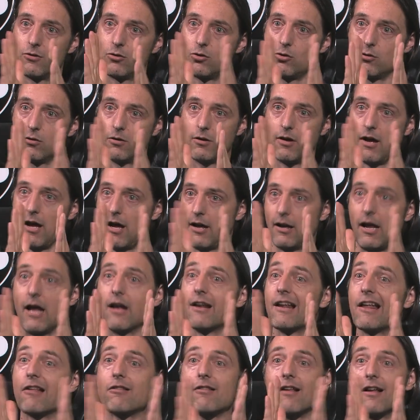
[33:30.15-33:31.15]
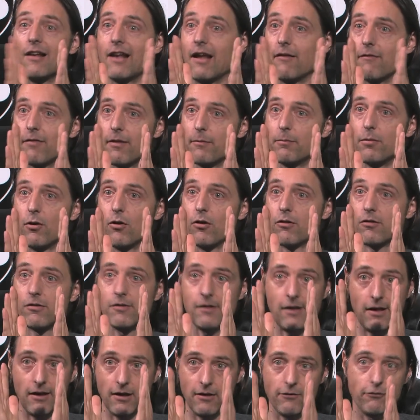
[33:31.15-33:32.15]
to unless I love the
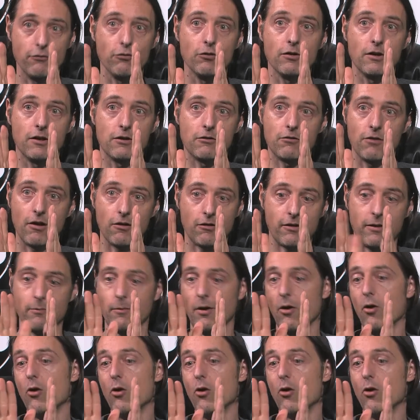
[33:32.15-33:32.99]
person and I fully trust them.